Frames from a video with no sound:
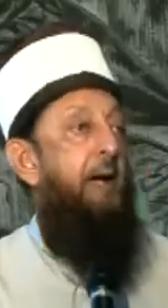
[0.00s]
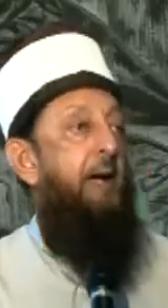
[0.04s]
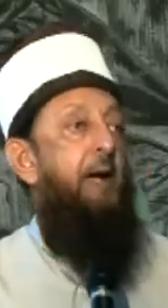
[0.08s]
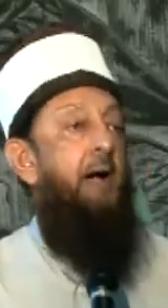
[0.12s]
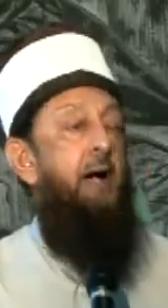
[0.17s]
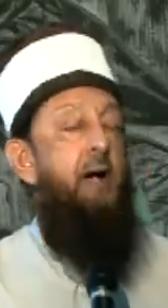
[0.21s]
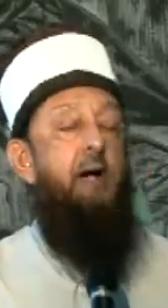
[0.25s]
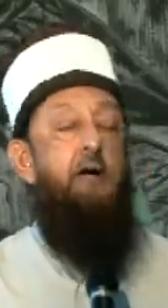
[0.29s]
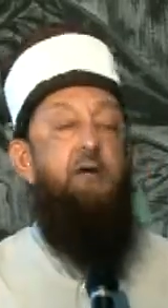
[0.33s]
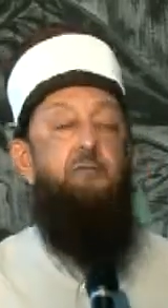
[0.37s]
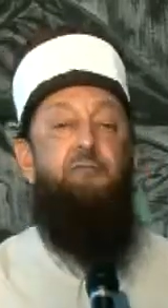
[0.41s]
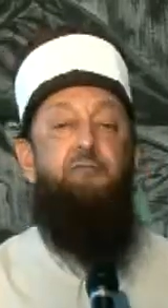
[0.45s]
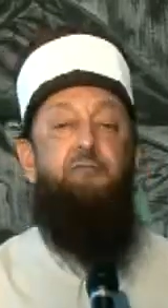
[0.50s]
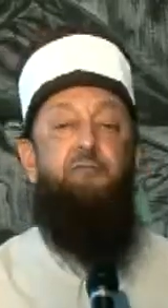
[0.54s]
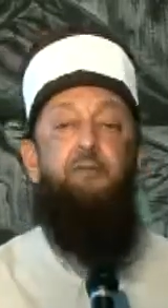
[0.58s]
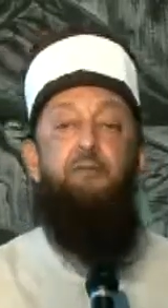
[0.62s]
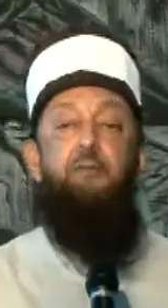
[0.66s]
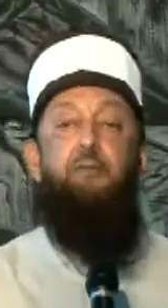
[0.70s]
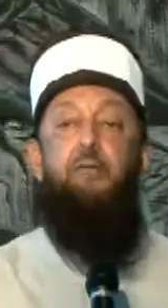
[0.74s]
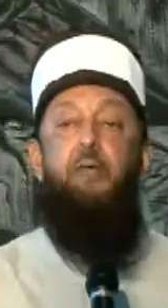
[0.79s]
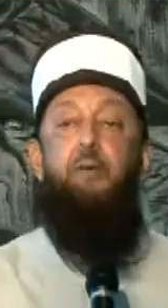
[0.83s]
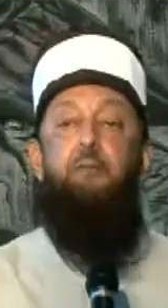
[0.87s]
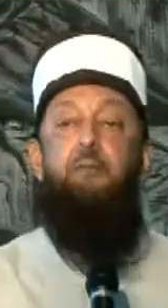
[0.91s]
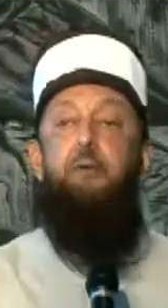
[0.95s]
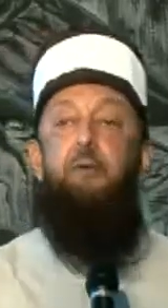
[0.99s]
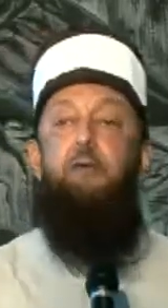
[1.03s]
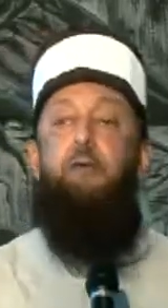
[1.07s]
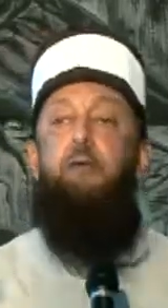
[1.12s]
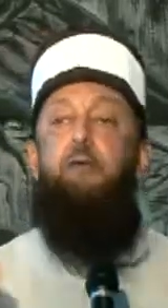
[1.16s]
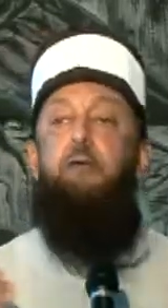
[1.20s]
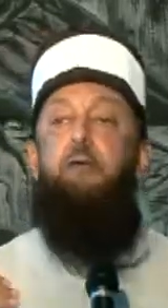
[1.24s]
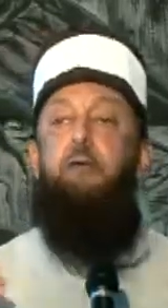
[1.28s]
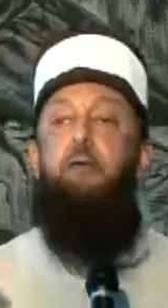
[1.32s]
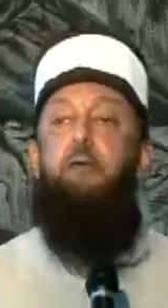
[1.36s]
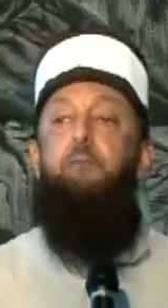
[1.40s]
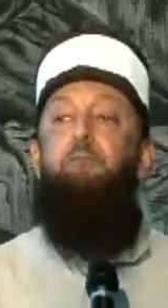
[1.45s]
After the
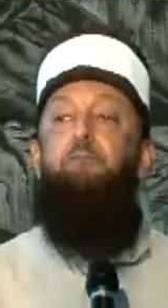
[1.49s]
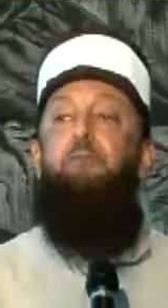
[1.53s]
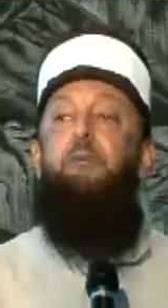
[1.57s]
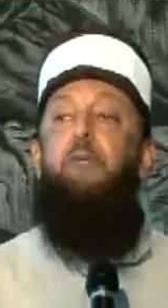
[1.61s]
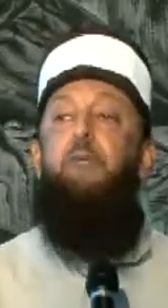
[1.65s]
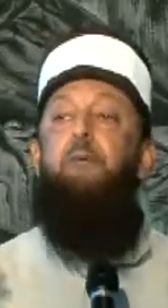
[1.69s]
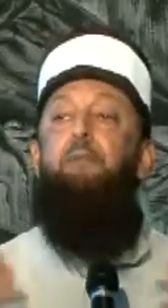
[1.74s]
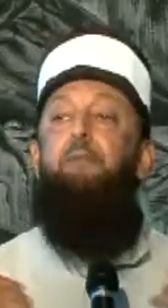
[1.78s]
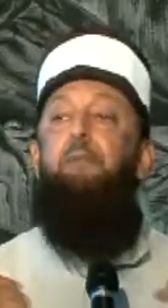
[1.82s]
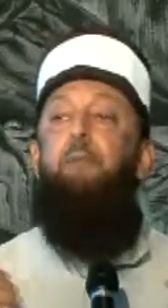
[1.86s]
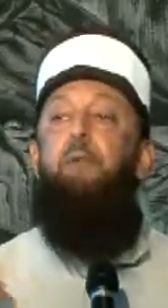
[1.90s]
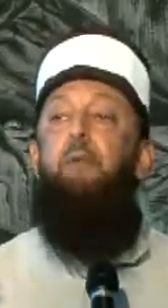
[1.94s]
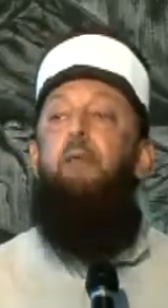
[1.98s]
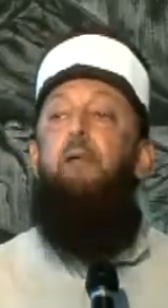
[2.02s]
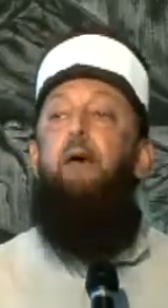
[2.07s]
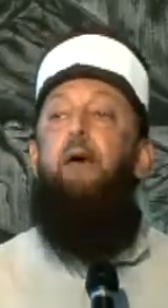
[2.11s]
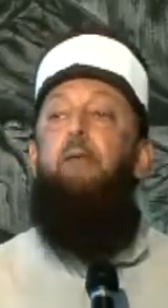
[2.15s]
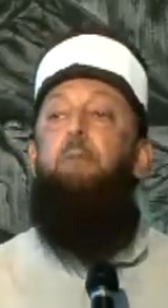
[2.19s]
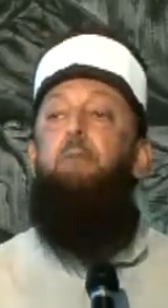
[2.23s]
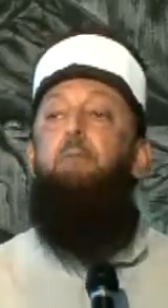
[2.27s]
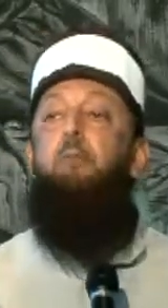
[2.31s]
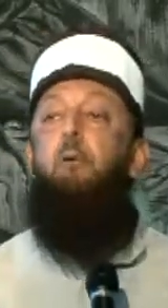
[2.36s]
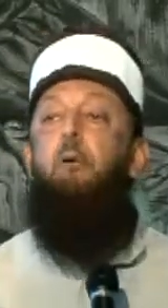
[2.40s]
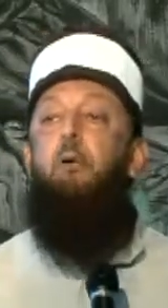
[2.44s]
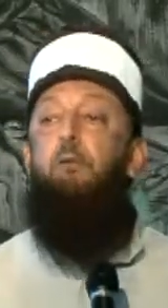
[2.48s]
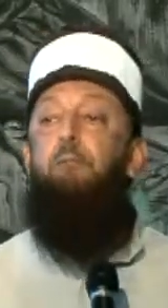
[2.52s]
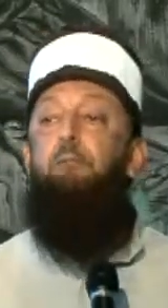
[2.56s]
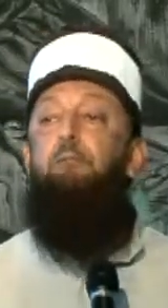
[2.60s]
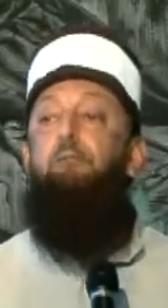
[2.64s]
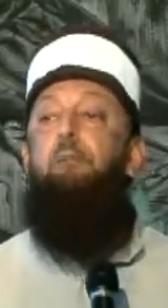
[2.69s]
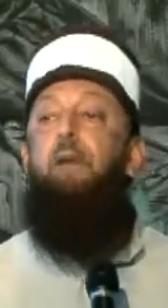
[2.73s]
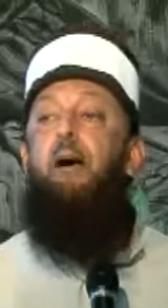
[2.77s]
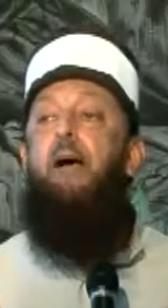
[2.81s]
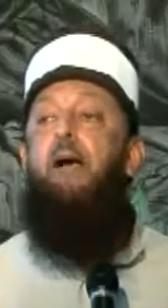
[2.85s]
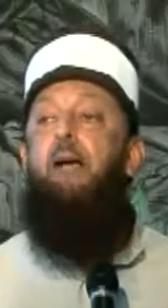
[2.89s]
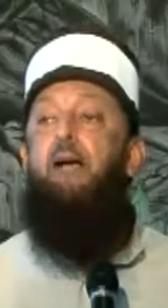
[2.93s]
American people had
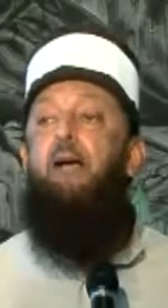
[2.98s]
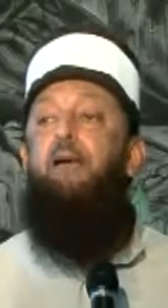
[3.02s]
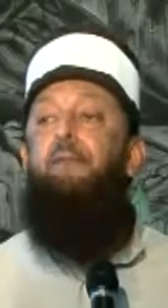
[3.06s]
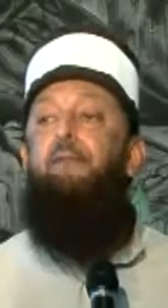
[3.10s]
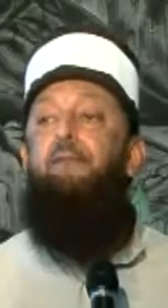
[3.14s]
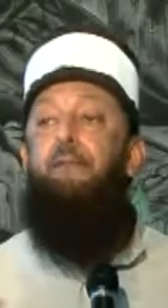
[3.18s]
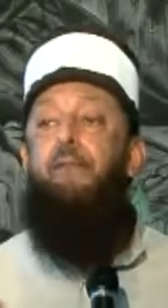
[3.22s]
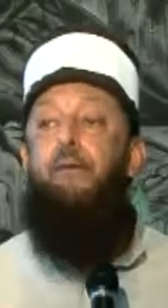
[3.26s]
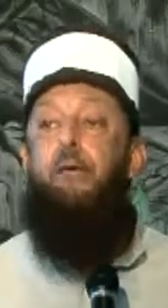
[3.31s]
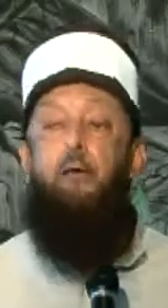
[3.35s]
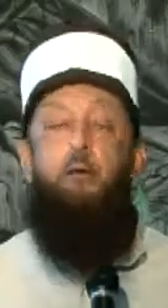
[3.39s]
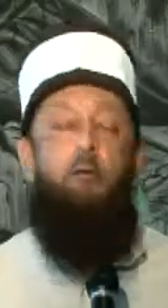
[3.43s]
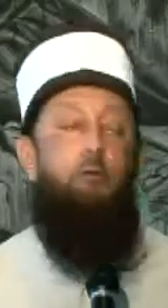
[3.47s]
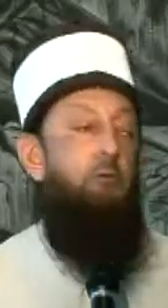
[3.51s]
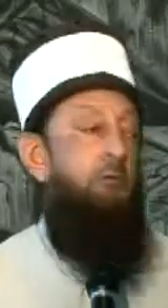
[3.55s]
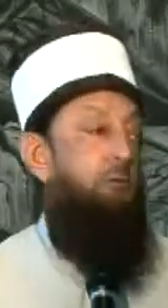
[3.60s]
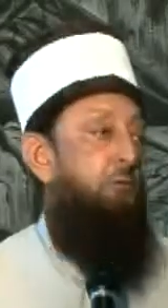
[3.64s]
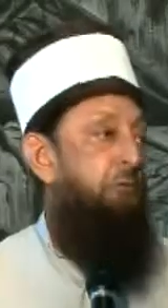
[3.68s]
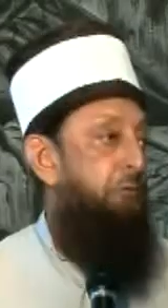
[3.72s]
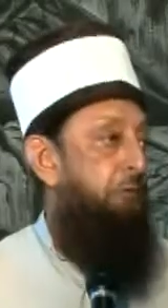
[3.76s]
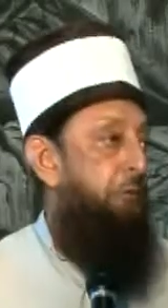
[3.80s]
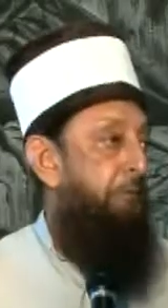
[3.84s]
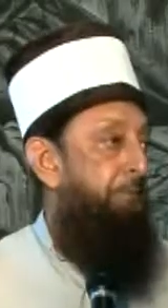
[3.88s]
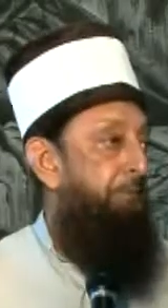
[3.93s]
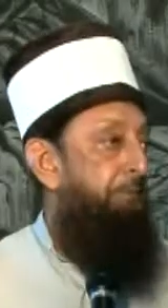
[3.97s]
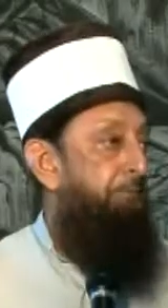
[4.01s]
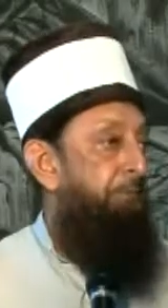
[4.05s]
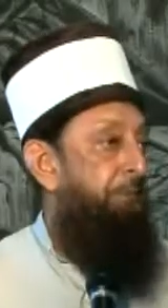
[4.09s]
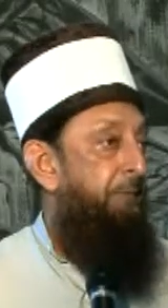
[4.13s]
bought back their gold,